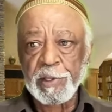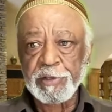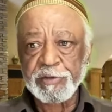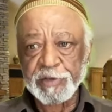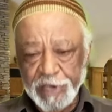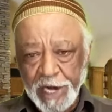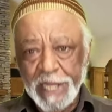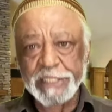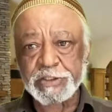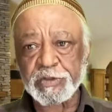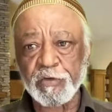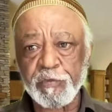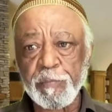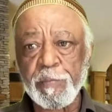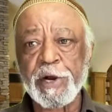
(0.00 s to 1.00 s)
the rights
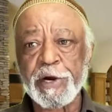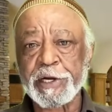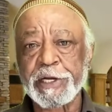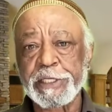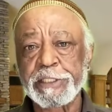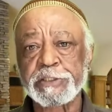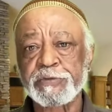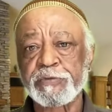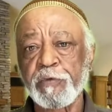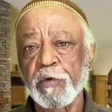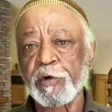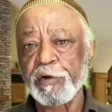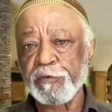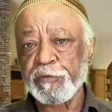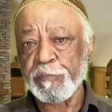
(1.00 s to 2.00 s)
of Americans
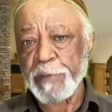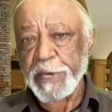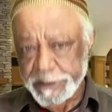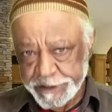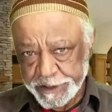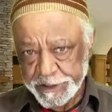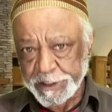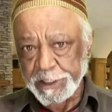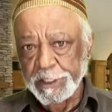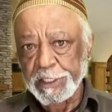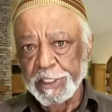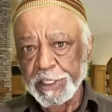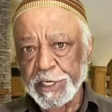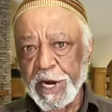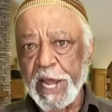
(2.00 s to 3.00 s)
for information,
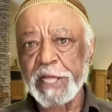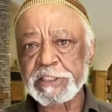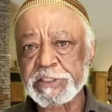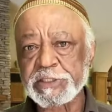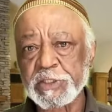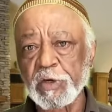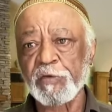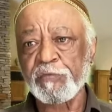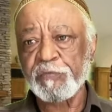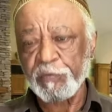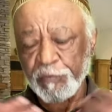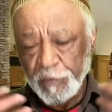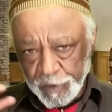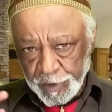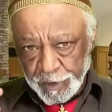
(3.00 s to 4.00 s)
rights of
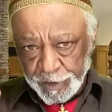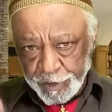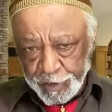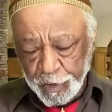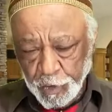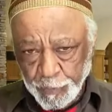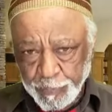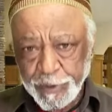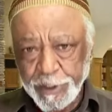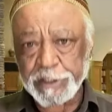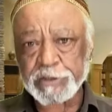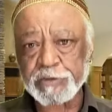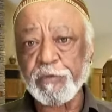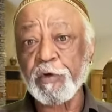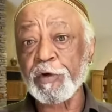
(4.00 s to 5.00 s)

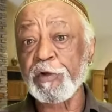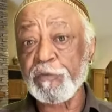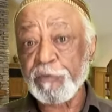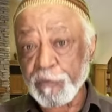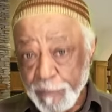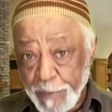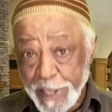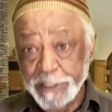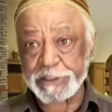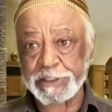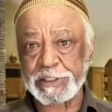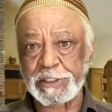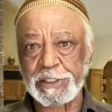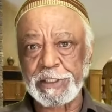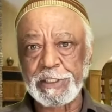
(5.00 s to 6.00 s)
Europeans for information.